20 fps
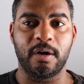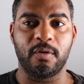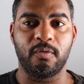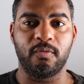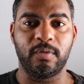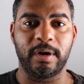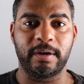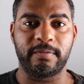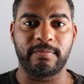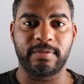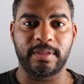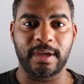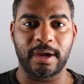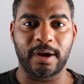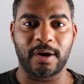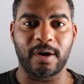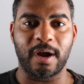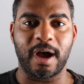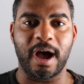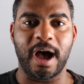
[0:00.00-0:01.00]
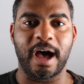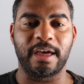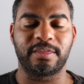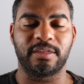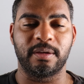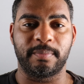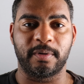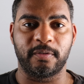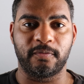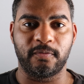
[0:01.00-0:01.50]
with their
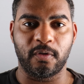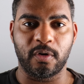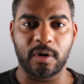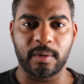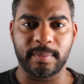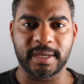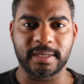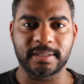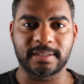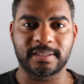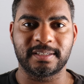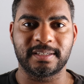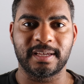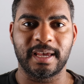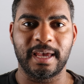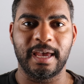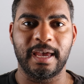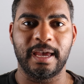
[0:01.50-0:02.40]
hatha performance